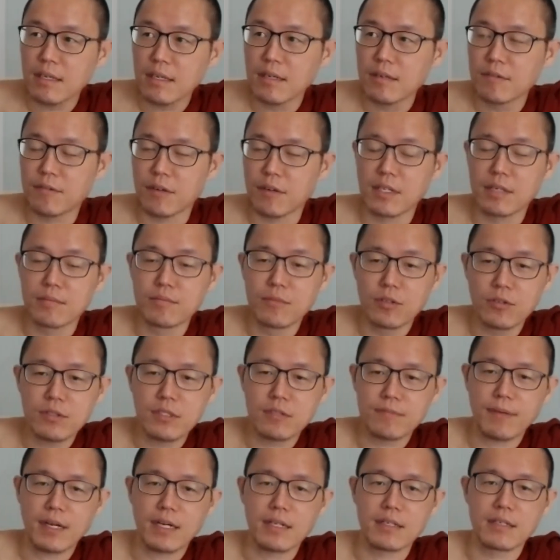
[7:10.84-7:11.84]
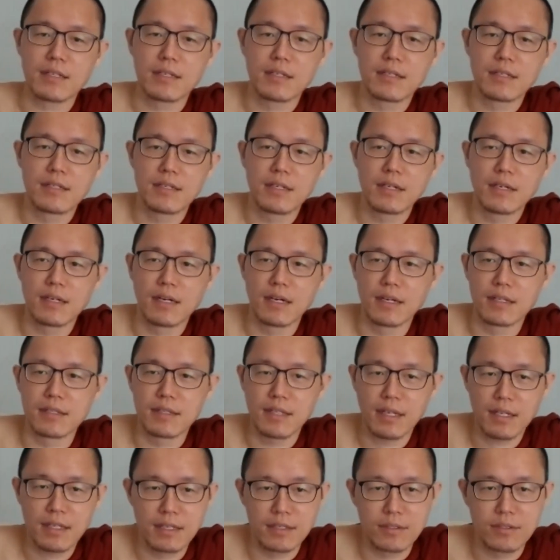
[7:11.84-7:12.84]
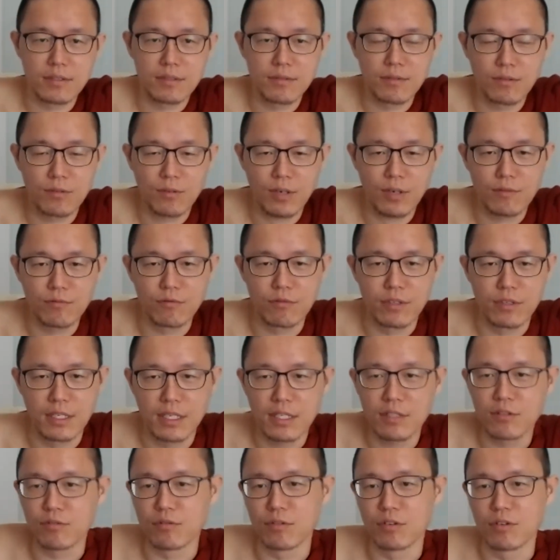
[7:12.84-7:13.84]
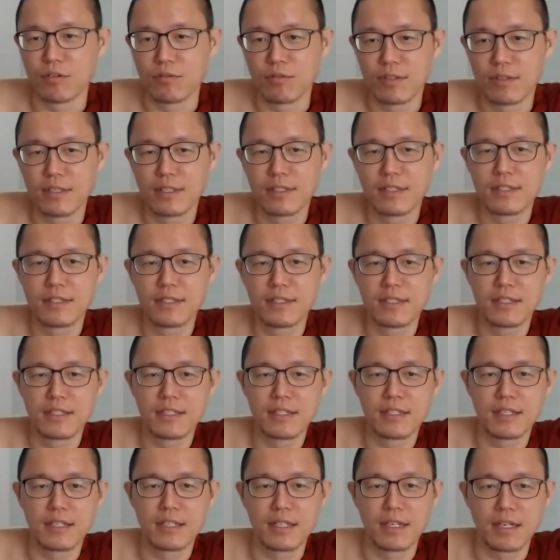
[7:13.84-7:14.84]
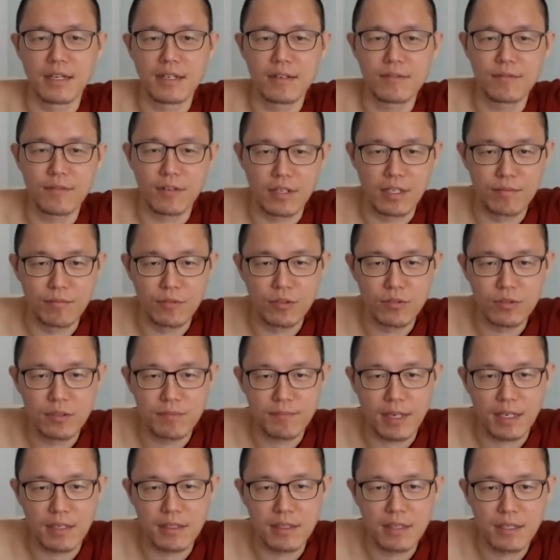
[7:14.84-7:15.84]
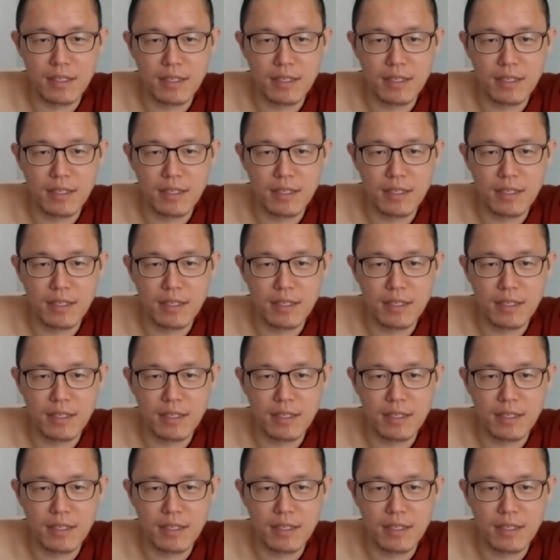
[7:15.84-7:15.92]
For the most part, that is what we need to know. Yeah, for the most part.